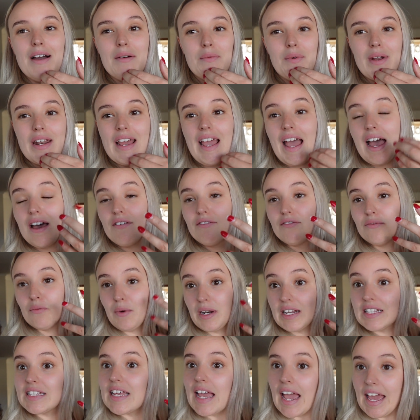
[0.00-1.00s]
when
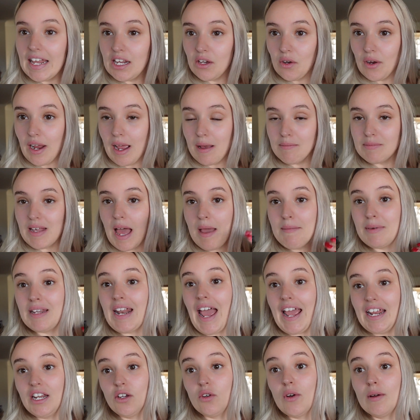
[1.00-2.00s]
I say 80 grams, I mean
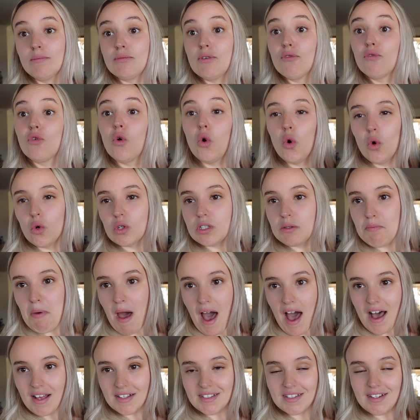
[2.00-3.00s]
80 grams of cooked
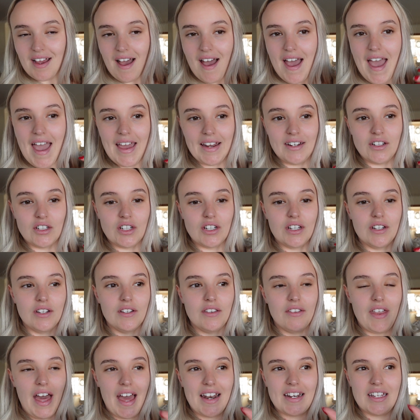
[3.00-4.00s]
pasta. And
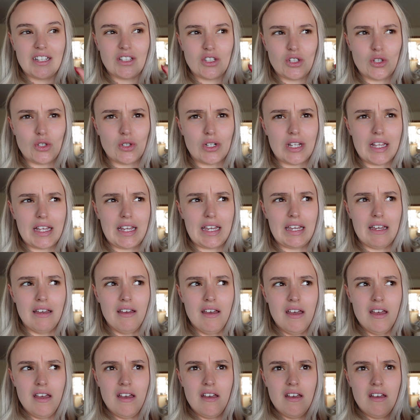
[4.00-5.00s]
that is usually,
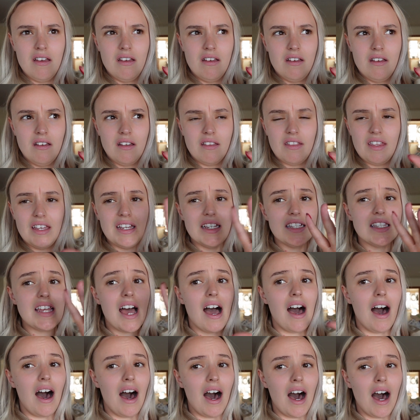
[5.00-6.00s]
I think it's
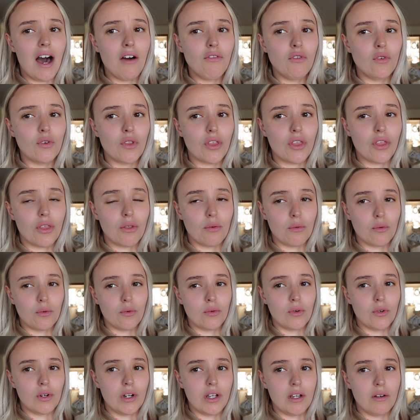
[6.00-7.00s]
half
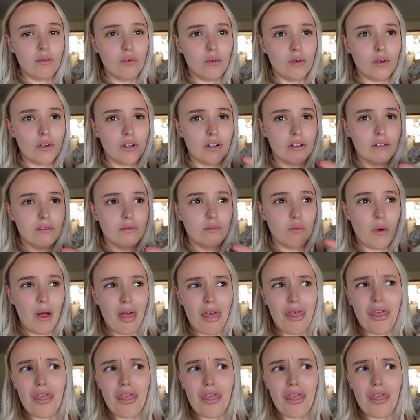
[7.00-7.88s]
or one